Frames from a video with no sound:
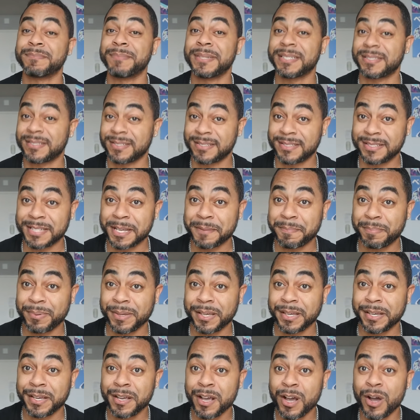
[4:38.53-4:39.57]

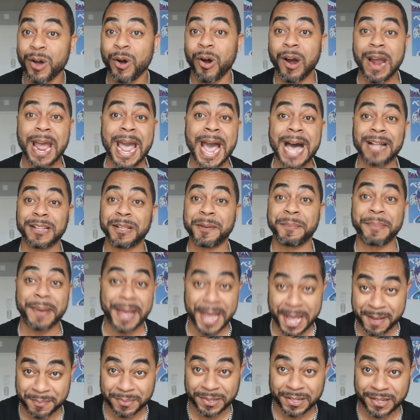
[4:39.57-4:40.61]
Mississippi or
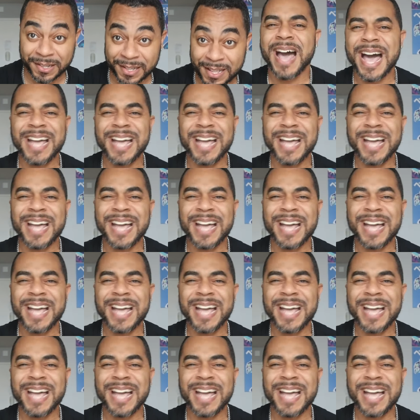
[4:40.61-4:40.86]
Alabama.